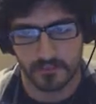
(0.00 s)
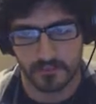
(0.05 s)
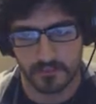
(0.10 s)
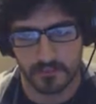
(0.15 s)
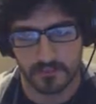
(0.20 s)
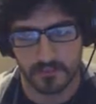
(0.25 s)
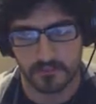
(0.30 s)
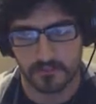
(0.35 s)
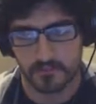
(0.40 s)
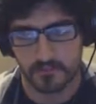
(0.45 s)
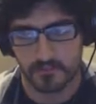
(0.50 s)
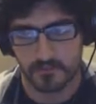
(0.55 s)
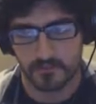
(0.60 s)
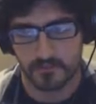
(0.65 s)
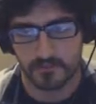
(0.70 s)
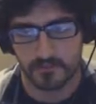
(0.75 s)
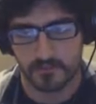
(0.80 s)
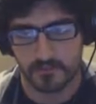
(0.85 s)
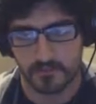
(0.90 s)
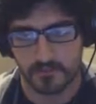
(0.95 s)
Oh, Jesus.
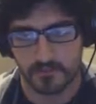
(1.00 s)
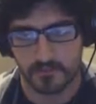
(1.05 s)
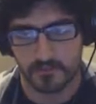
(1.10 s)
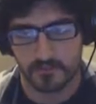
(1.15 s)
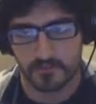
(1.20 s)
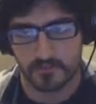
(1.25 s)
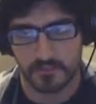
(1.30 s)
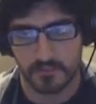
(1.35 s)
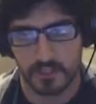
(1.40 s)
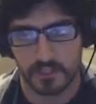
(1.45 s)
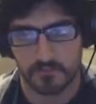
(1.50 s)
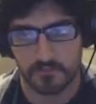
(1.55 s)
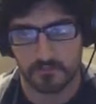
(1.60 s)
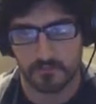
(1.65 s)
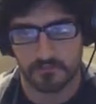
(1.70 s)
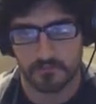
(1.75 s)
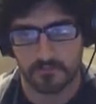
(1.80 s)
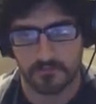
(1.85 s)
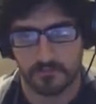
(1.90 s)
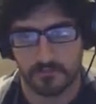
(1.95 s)
Ow.
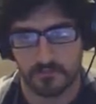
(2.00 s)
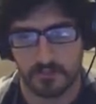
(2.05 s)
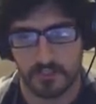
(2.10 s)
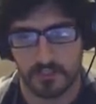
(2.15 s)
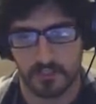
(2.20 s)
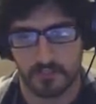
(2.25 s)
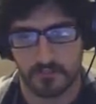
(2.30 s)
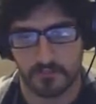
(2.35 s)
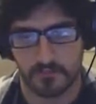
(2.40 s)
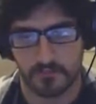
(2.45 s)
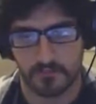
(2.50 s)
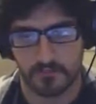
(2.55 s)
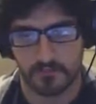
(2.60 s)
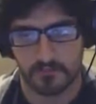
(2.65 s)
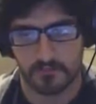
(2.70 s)
No.